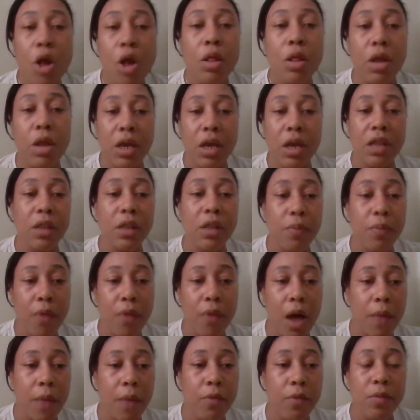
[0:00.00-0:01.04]
look at the
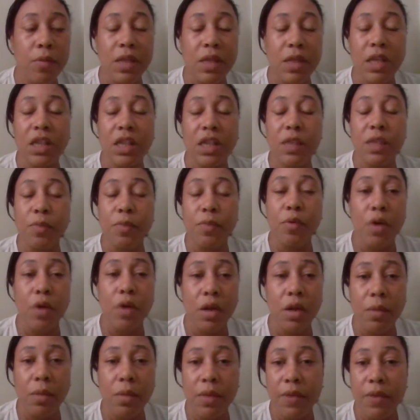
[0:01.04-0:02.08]
problems and explore
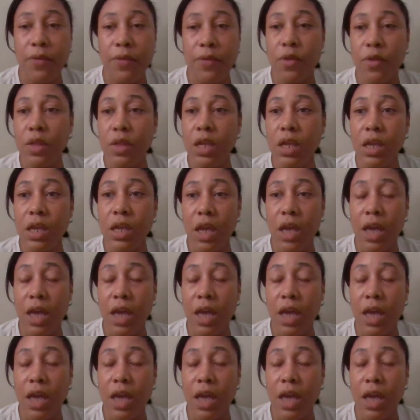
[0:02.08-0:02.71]
them differently